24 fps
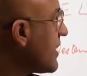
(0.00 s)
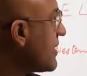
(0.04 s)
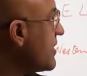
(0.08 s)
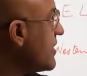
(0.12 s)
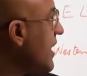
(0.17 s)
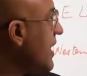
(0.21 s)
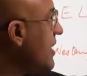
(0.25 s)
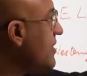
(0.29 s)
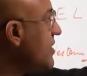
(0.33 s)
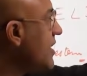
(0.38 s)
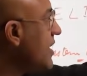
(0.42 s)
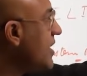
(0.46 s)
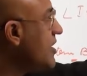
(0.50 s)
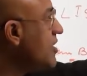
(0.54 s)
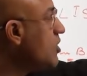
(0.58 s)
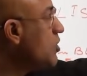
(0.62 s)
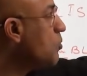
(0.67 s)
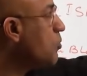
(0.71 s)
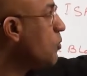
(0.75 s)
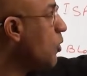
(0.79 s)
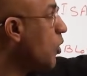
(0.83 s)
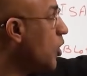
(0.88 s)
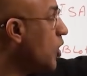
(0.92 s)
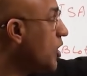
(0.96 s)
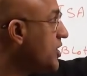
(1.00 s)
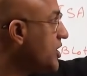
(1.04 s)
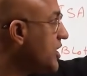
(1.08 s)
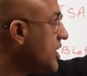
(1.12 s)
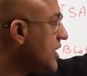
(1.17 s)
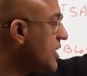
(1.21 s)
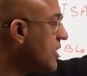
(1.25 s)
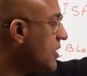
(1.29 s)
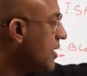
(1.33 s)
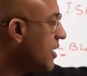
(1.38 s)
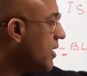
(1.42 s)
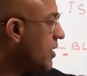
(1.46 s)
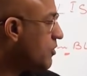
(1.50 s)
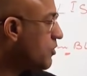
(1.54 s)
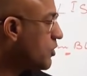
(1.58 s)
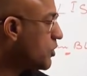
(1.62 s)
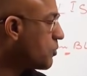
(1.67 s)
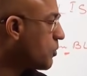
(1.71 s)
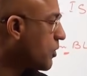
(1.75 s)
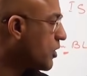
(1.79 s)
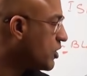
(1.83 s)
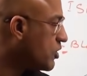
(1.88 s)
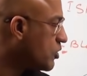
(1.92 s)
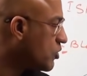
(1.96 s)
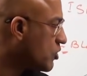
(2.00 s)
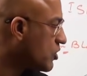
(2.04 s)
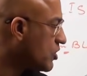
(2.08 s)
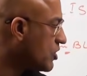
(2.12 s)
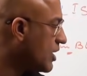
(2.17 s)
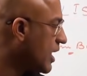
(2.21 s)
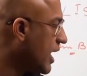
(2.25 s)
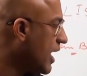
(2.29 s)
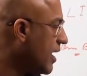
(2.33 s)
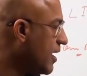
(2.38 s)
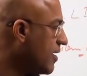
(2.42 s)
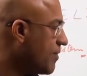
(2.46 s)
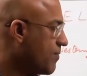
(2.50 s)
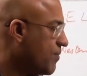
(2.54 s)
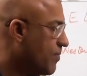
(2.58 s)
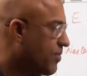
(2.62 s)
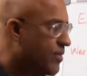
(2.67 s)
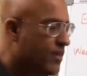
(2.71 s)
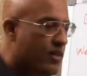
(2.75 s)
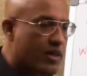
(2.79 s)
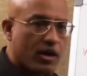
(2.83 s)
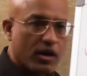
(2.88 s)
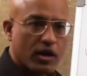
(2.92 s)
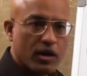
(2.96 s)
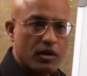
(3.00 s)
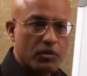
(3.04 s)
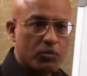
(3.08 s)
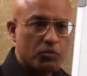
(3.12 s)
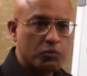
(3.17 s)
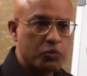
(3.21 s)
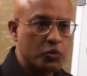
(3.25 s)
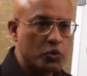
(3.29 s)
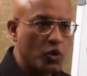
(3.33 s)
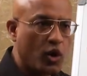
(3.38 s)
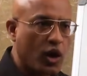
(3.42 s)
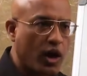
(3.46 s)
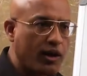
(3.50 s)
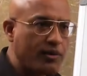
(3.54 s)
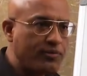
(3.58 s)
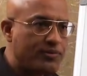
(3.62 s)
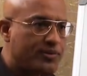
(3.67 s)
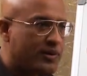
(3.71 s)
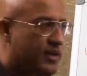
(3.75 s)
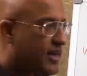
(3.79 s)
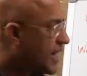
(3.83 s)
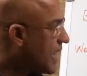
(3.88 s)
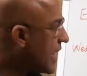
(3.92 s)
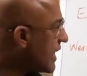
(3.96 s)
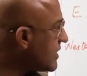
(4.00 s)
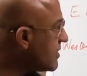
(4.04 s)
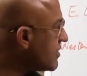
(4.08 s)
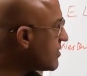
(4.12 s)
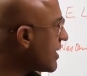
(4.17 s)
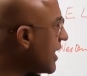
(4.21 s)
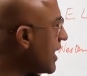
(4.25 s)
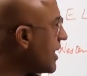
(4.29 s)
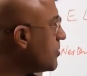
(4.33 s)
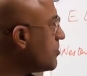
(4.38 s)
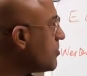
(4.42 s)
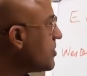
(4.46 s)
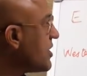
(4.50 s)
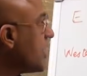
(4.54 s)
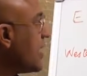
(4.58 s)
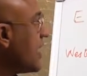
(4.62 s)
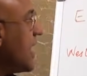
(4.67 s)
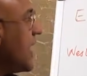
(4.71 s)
Then there is pol gene, which produces a pool of enzymes.